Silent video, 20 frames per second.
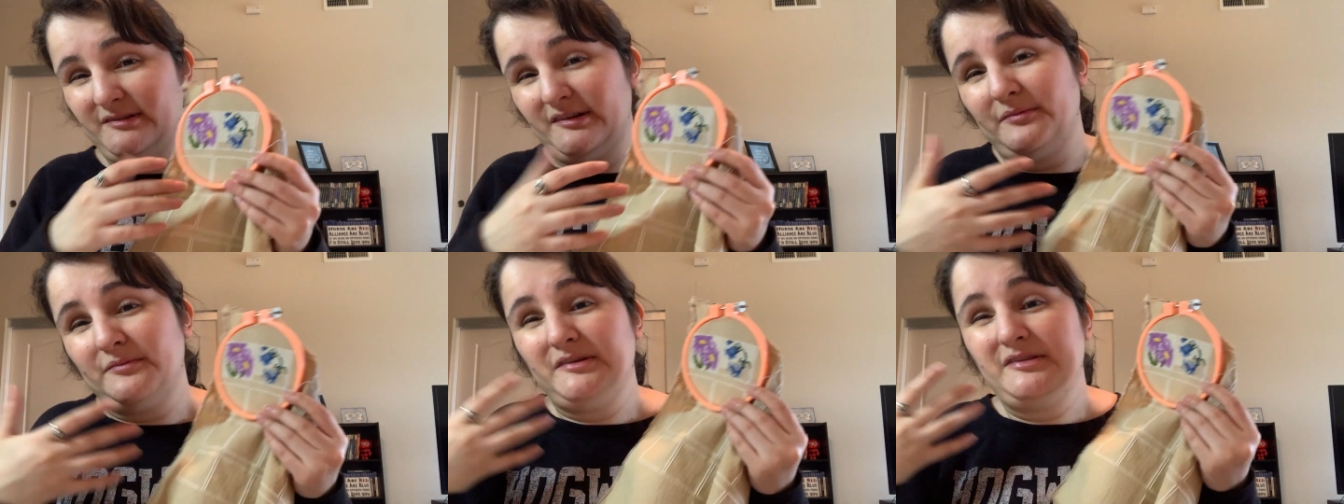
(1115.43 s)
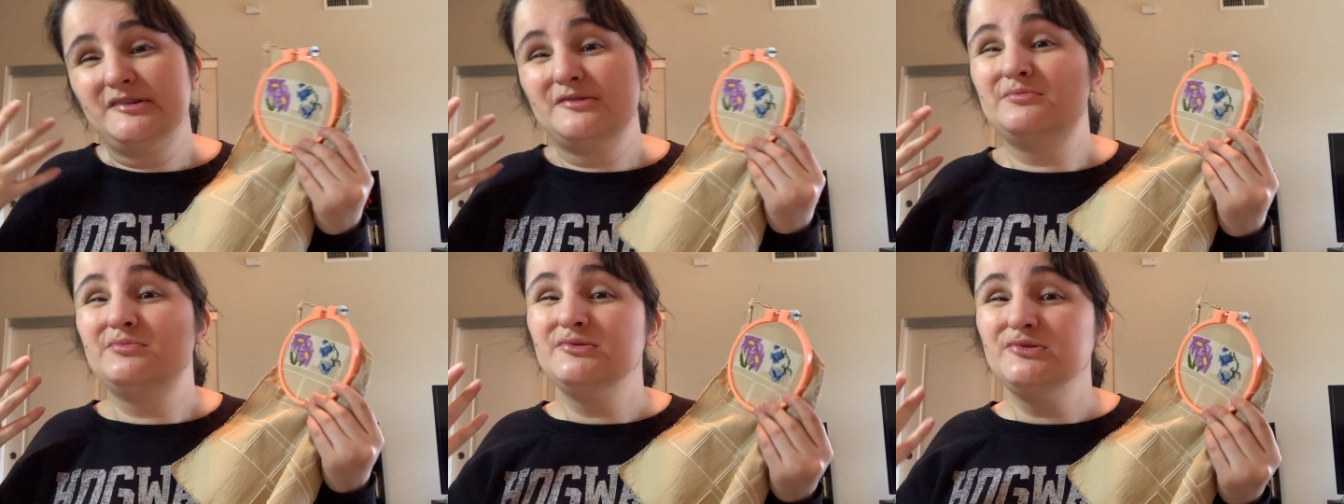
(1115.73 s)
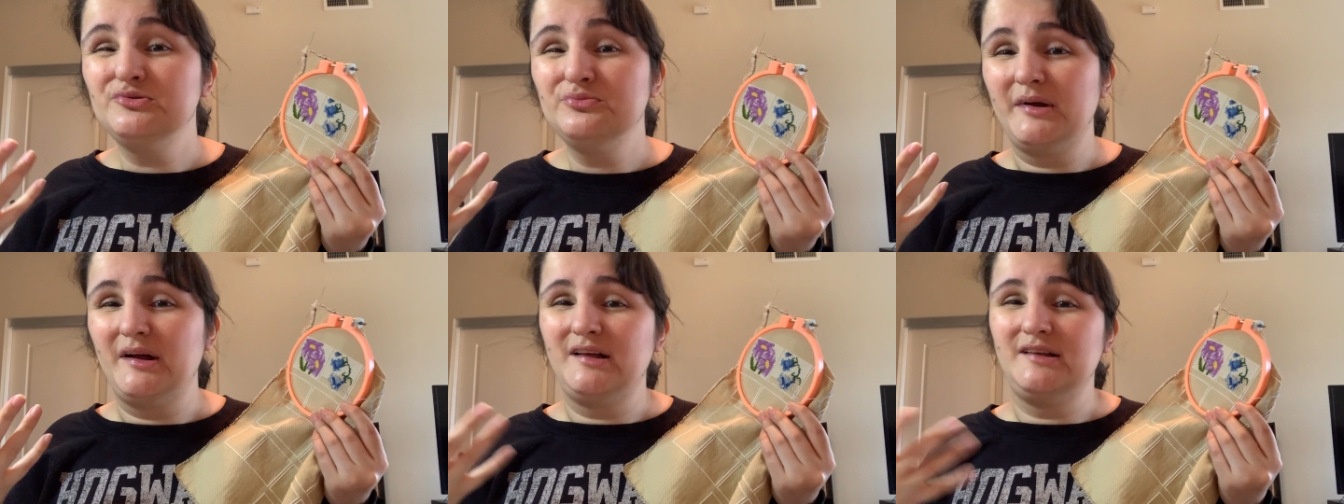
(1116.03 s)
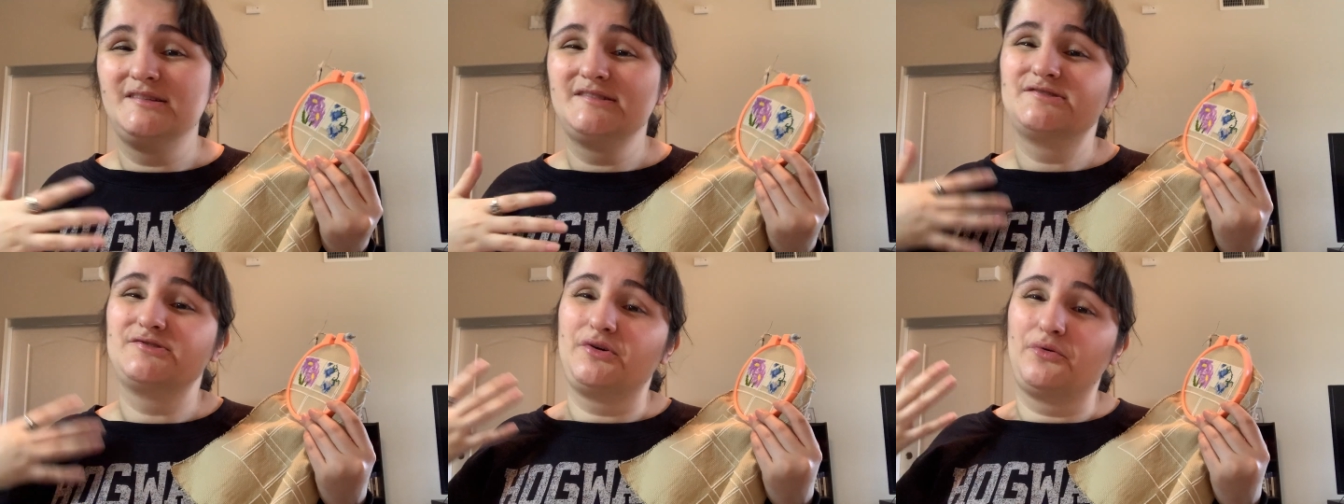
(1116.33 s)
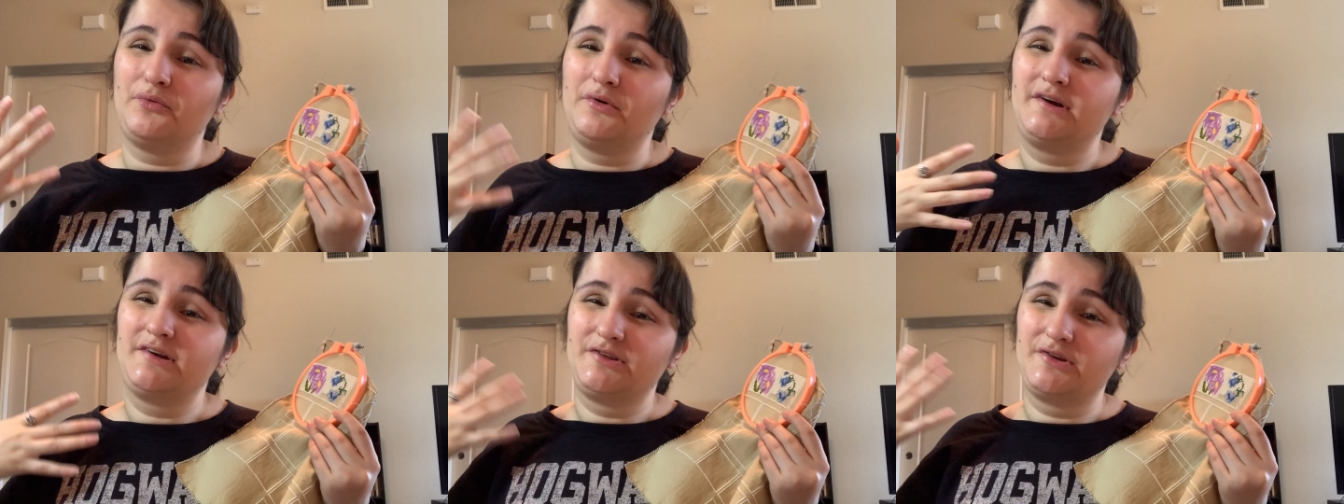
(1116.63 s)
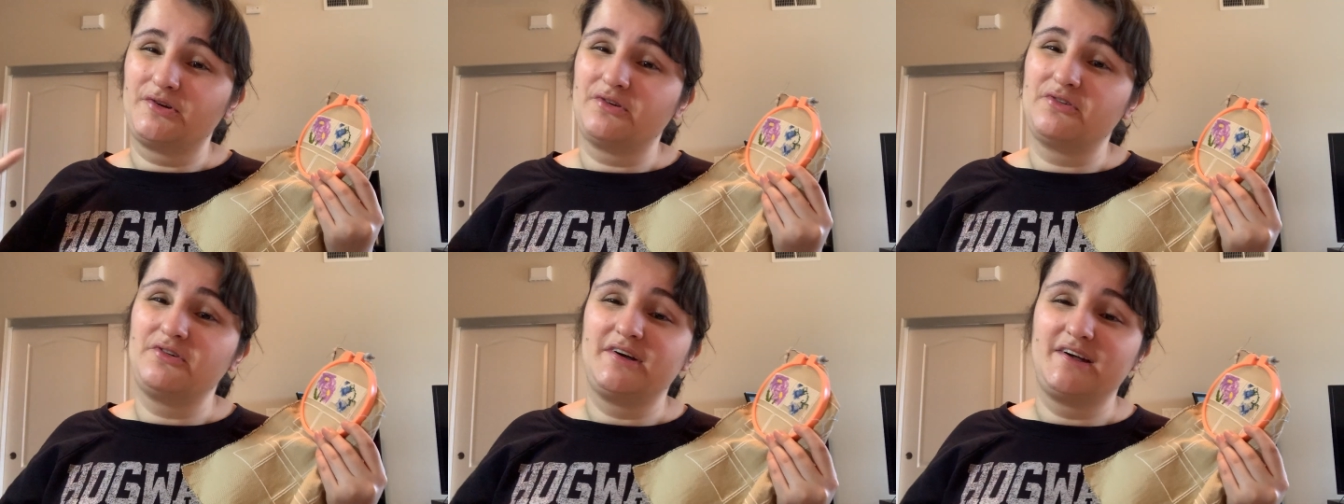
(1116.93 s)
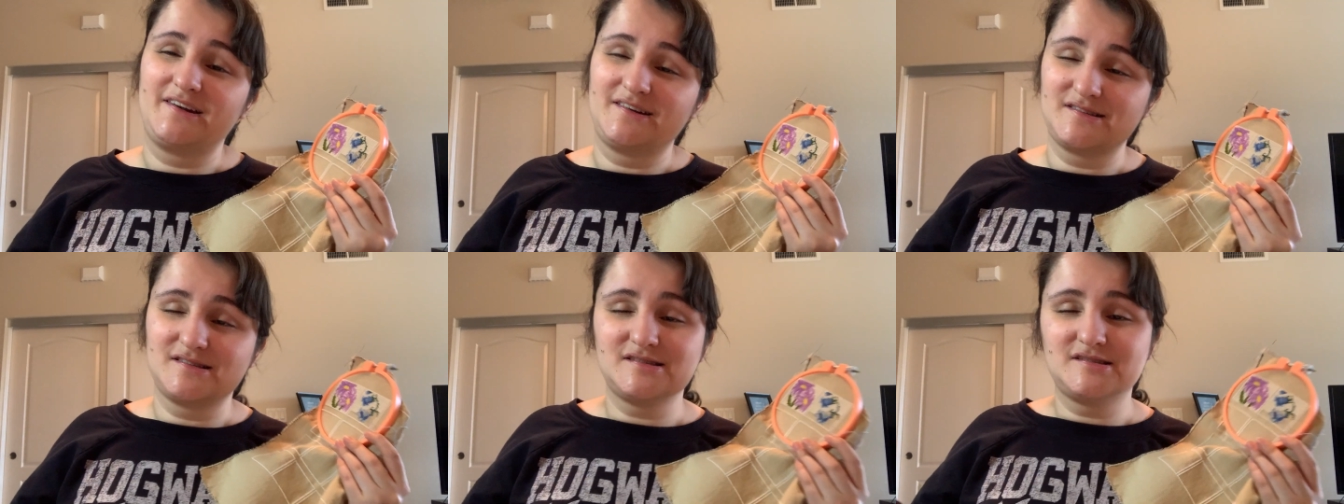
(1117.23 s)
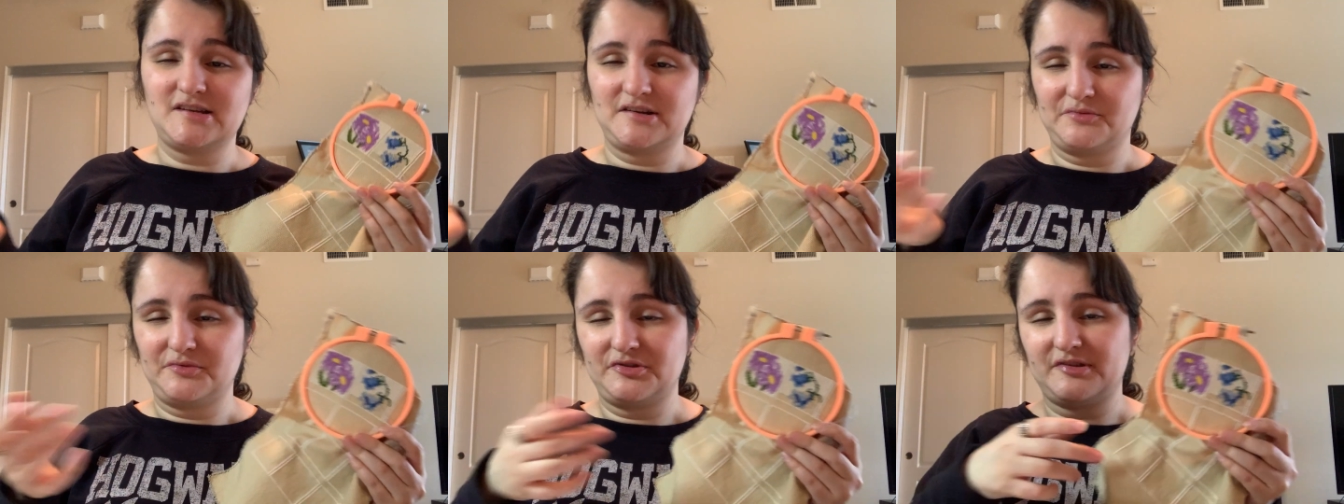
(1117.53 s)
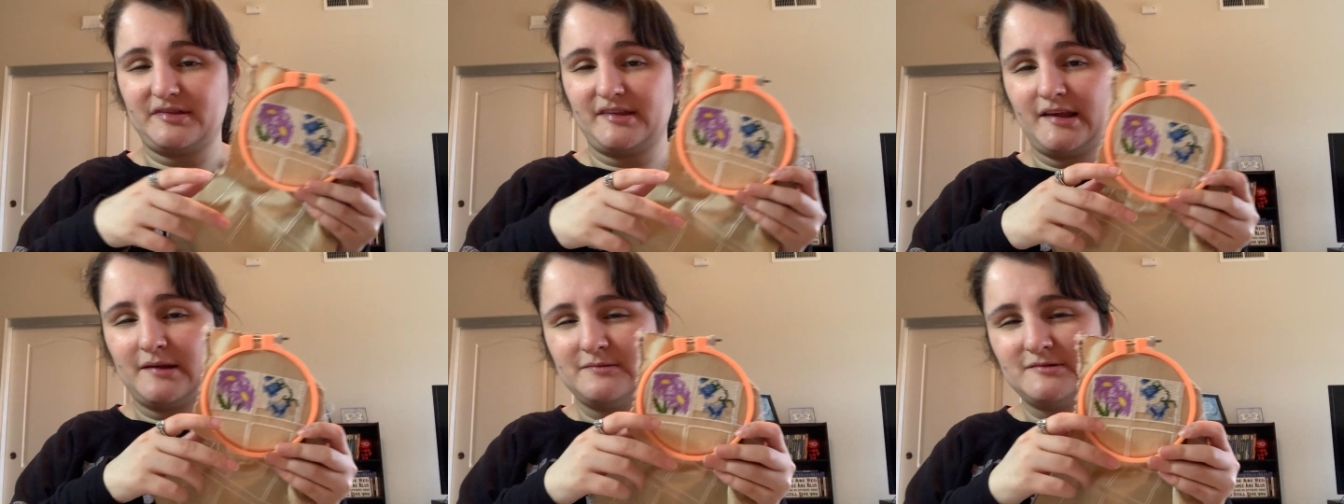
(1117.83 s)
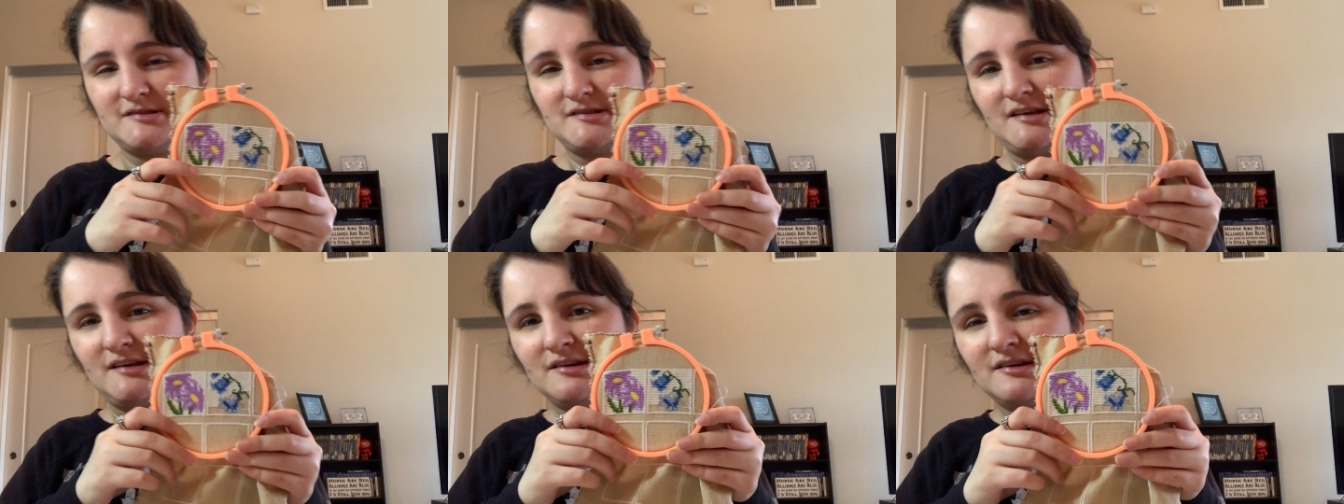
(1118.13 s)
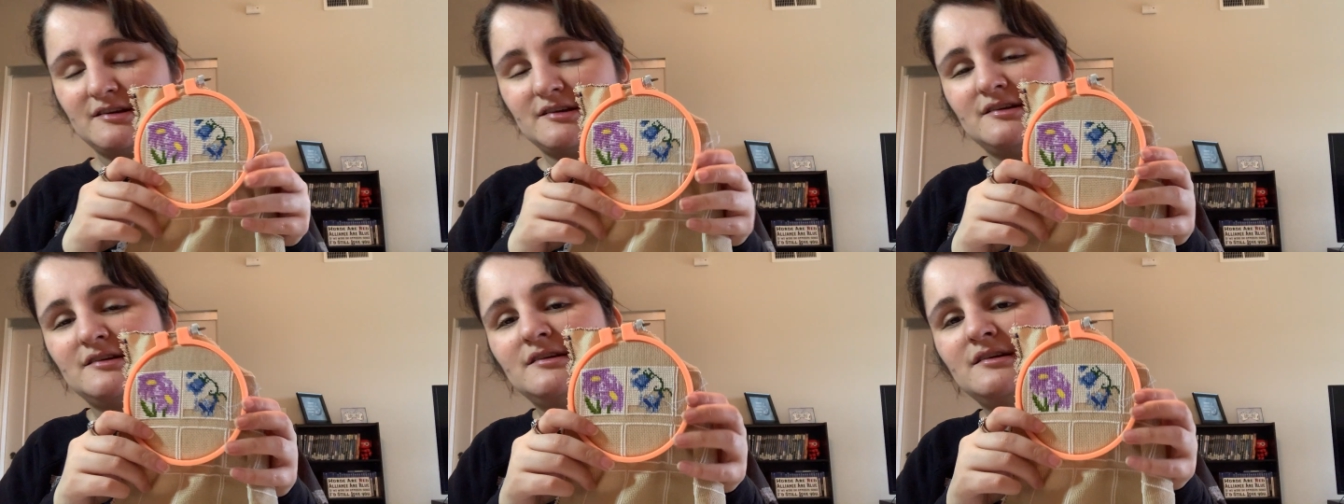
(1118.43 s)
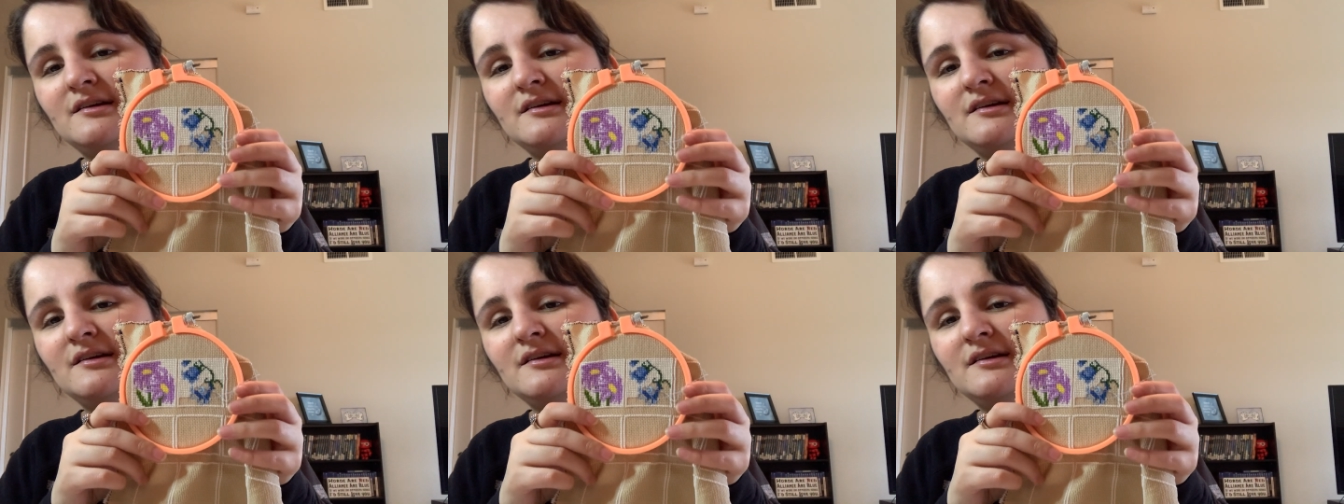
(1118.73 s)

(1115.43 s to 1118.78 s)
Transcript: I mean they're bluebells so I wanted to go ahead and stick with the namesake